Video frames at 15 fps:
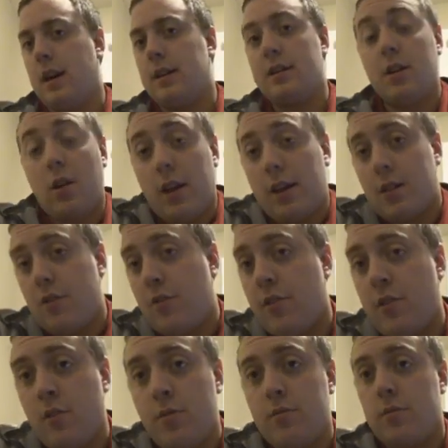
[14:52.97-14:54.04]
still like the
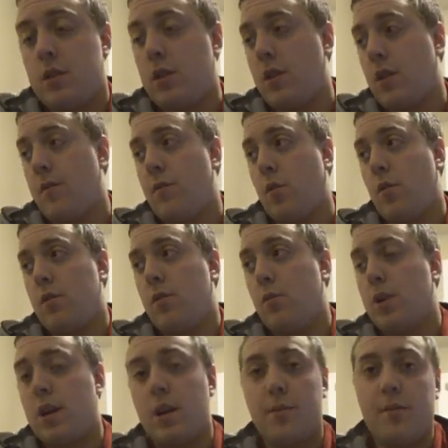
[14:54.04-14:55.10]
show, still looking forward to
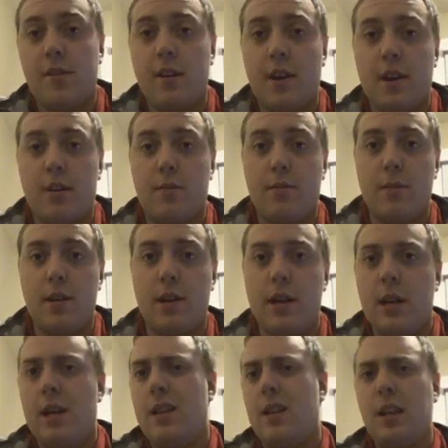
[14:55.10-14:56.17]
what comes next, but
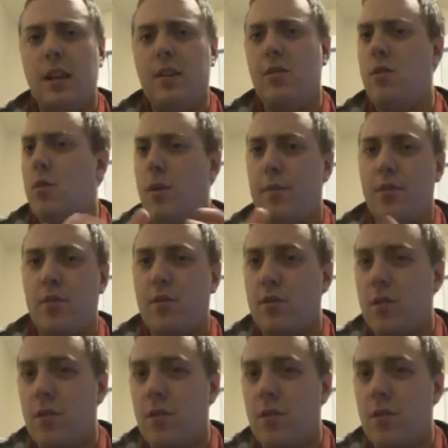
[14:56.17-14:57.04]
these two episodes